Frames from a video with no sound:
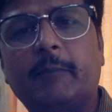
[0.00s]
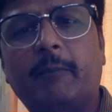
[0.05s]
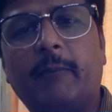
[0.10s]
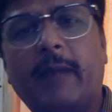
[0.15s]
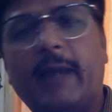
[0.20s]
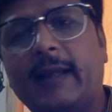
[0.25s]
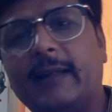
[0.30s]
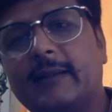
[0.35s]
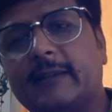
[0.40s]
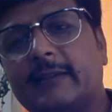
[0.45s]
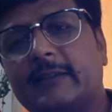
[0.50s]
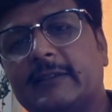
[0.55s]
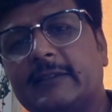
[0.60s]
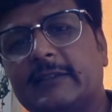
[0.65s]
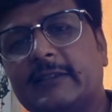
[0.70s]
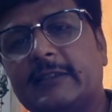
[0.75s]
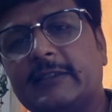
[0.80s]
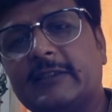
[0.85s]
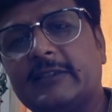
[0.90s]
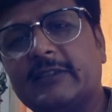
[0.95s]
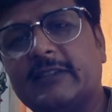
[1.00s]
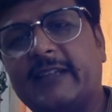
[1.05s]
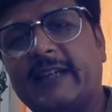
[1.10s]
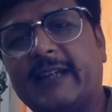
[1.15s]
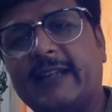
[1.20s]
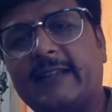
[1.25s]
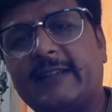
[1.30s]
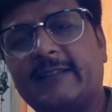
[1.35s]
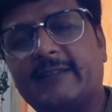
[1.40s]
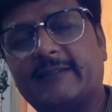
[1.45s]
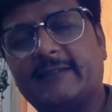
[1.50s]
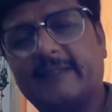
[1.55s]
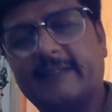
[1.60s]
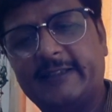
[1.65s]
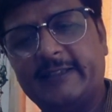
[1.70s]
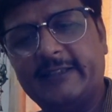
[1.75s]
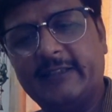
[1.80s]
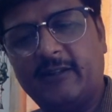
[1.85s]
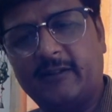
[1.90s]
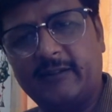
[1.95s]
belt to get
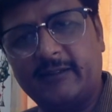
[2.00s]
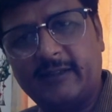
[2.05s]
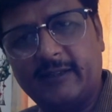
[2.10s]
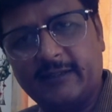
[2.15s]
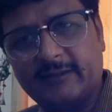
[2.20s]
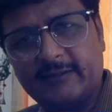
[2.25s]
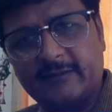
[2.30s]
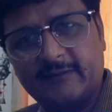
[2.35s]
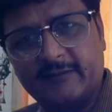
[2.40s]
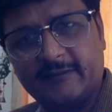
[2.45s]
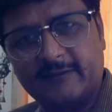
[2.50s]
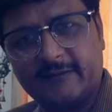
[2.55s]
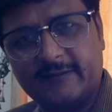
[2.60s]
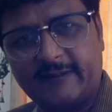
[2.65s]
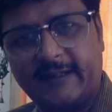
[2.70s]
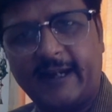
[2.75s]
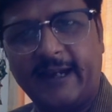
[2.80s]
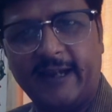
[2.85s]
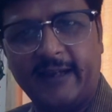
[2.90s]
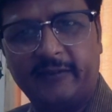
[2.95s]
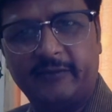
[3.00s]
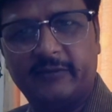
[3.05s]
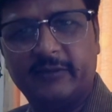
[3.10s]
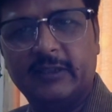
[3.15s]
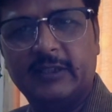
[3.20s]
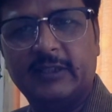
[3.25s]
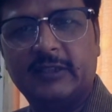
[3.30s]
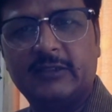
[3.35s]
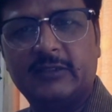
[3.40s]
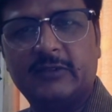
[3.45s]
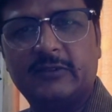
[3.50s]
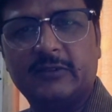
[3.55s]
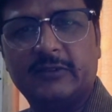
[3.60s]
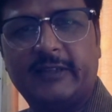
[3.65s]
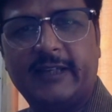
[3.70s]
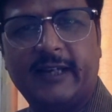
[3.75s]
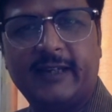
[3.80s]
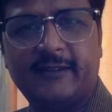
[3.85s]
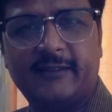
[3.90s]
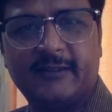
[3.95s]
ready on this drive to
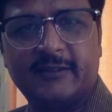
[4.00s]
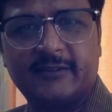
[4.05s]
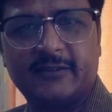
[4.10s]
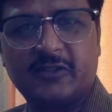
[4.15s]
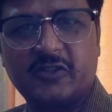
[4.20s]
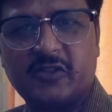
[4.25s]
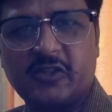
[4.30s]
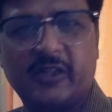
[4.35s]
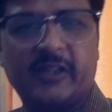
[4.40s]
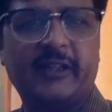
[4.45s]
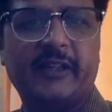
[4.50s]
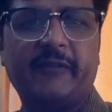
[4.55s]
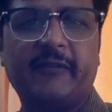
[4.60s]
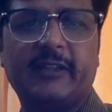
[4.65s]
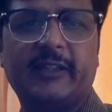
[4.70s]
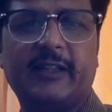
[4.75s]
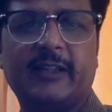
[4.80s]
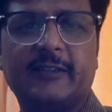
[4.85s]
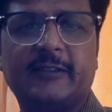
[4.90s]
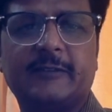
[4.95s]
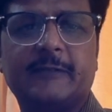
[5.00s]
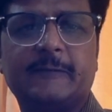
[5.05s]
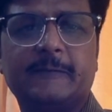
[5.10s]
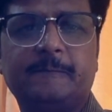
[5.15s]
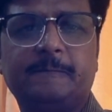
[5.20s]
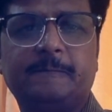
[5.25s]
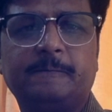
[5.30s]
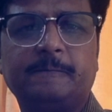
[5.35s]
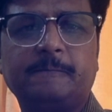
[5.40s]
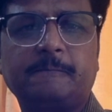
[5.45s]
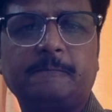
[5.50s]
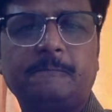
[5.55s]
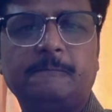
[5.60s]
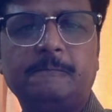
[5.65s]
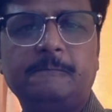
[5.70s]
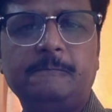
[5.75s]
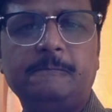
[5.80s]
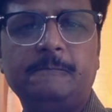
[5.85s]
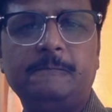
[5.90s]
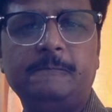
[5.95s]
get this journey with us.
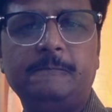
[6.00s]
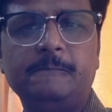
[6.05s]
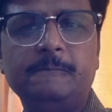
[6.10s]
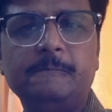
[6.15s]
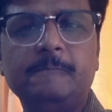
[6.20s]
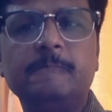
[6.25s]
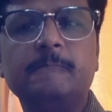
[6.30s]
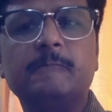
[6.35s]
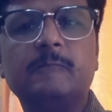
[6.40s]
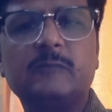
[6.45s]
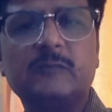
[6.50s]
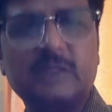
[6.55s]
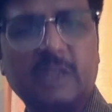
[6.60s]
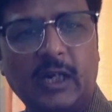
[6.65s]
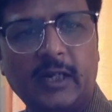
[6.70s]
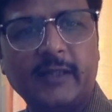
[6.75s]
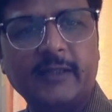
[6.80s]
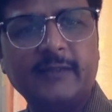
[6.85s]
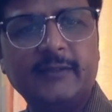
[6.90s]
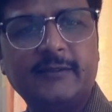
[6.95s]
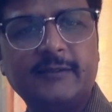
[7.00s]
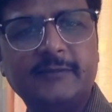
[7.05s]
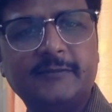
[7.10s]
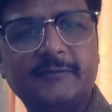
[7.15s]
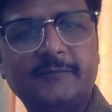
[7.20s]
Got it?